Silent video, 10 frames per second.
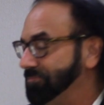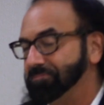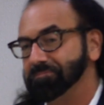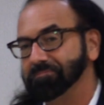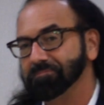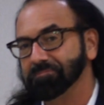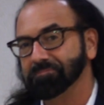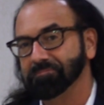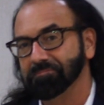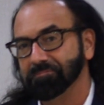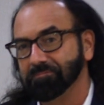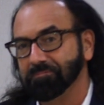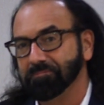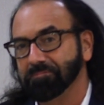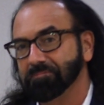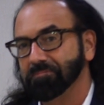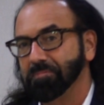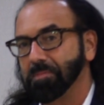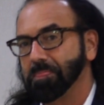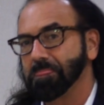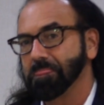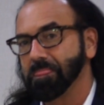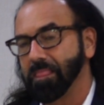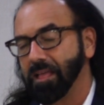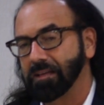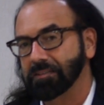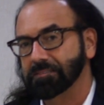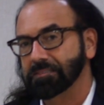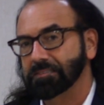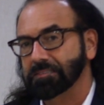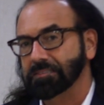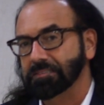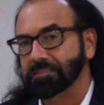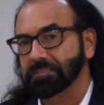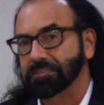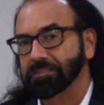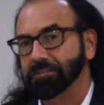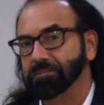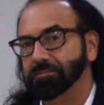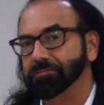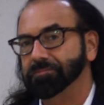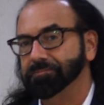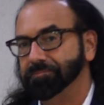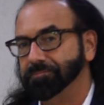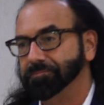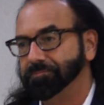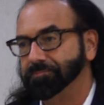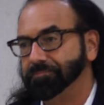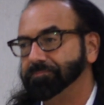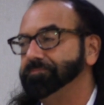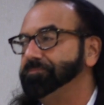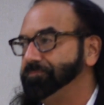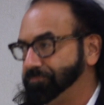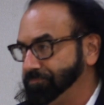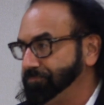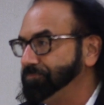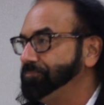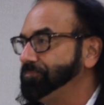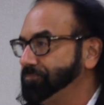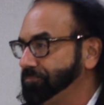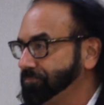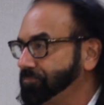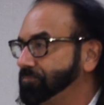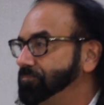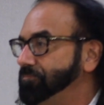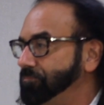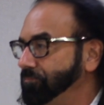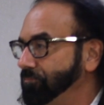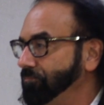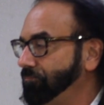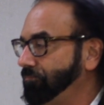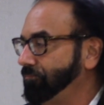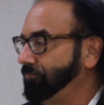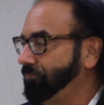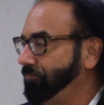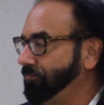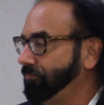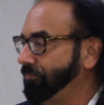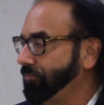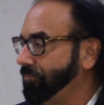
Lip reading: No words are spoken by the person on screen.